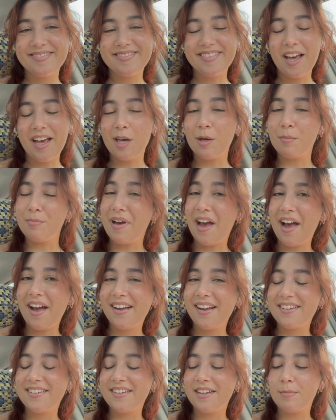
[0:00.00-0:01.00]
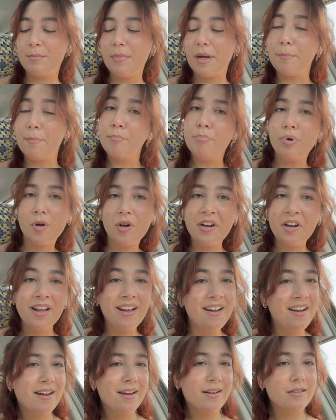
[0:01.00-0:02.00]
I am back in my burning
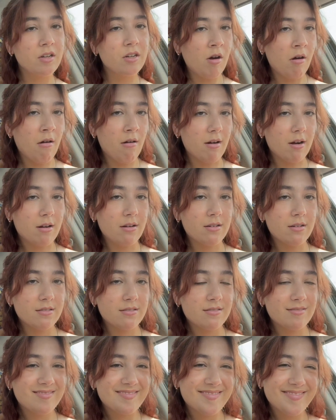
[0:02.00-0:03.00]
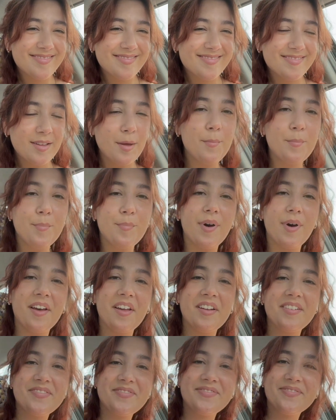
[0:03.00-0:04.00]
hot car, but
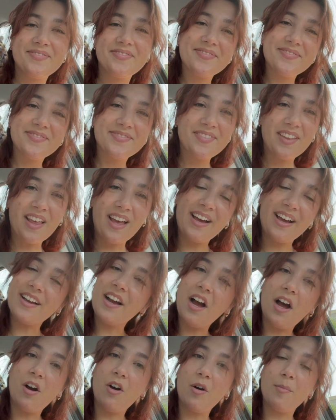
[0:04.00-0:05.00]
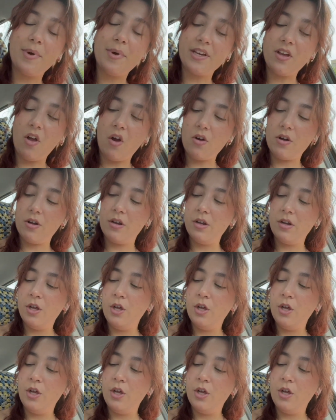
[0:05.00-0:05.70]
I got all my yarn.